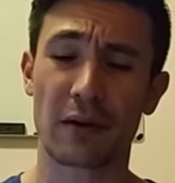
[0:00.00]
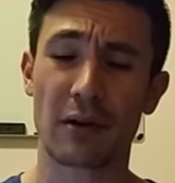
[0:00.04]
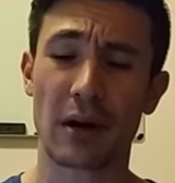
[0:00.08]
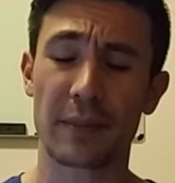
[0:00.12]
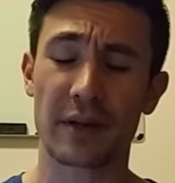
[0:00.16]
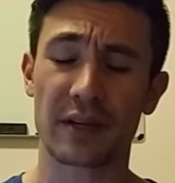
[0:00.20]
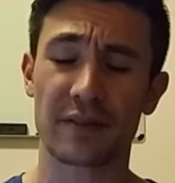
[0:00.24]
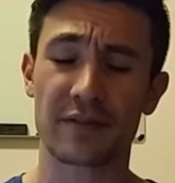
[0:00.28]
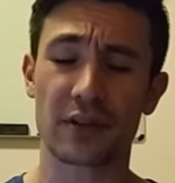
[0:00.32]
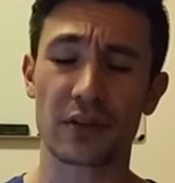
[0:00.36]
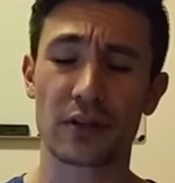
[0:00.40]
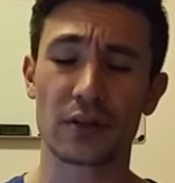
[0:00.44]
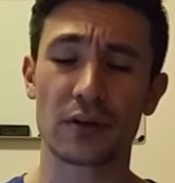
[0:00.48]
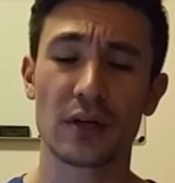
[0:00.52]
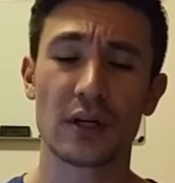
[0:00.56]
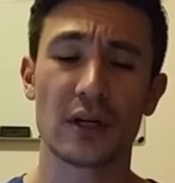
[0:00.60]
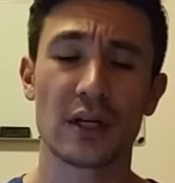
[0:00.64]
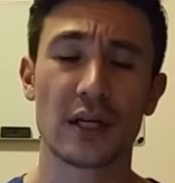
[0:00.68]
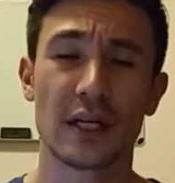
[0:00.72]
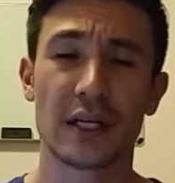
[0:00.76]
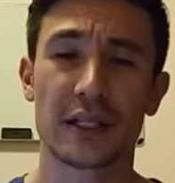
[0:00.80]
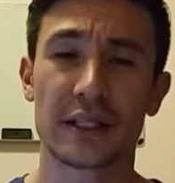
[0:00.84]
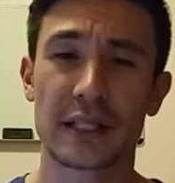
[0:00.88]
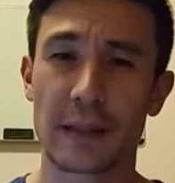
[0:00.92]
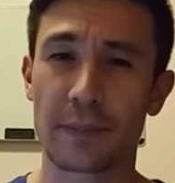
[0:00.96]
panoramic view,
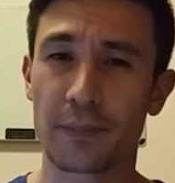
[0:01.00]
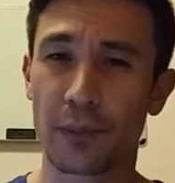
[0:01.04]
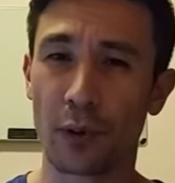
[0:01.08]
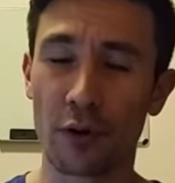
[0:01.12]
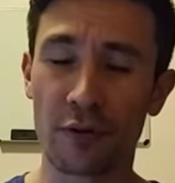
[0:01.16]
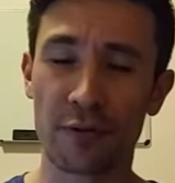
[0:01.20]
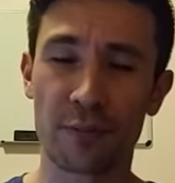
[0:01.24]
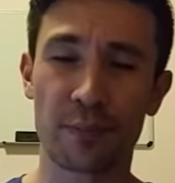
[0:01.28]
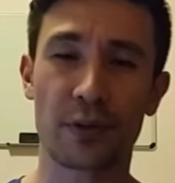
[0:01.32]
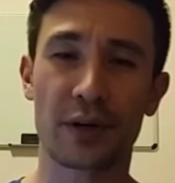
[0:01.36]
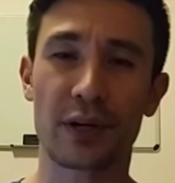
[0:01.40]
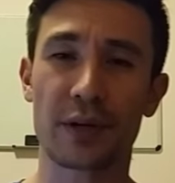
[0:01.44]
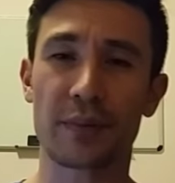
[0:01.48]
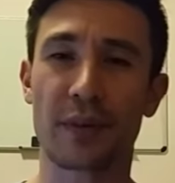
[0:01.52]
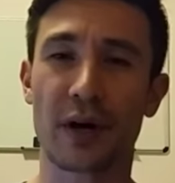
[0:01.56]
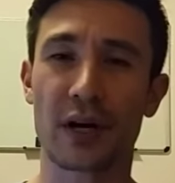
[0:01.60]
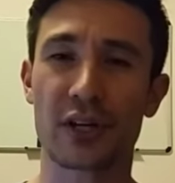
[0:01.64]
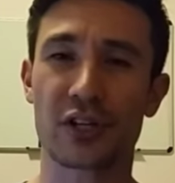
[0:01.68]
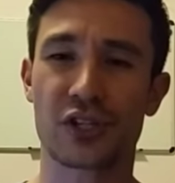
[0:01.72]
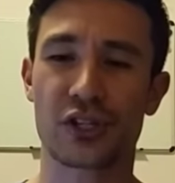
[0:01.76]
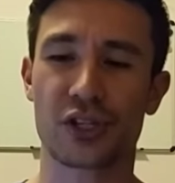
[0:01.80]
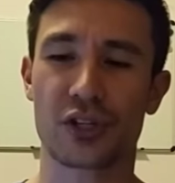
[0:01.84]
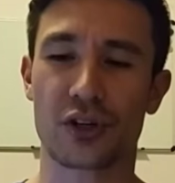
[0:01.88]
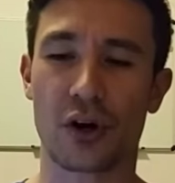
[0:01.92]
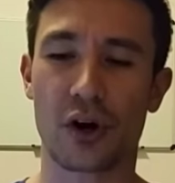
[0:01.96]
they both pretty
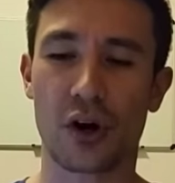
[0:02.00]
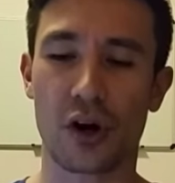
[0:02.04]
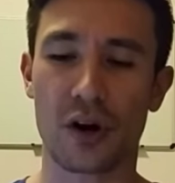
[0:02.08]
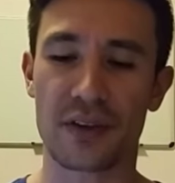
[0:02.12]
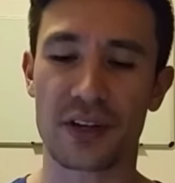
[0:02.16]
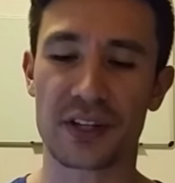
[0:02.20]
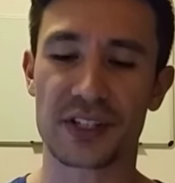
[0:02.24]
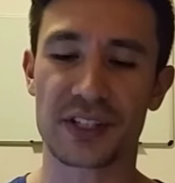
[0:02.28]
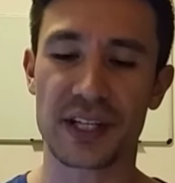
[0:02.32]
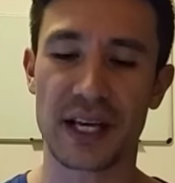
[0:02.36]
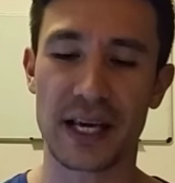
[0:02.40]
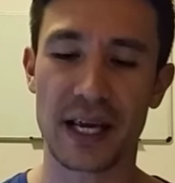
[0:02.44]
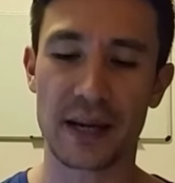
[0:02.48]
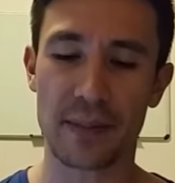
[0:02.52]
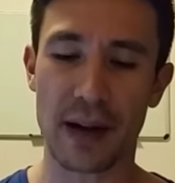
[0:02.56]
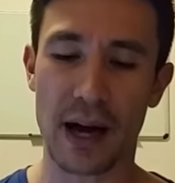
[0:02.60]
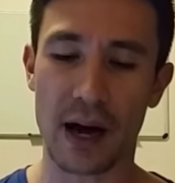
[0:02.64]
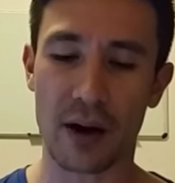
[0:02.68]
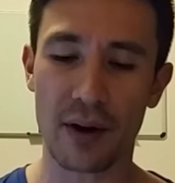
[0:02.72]
much are the same.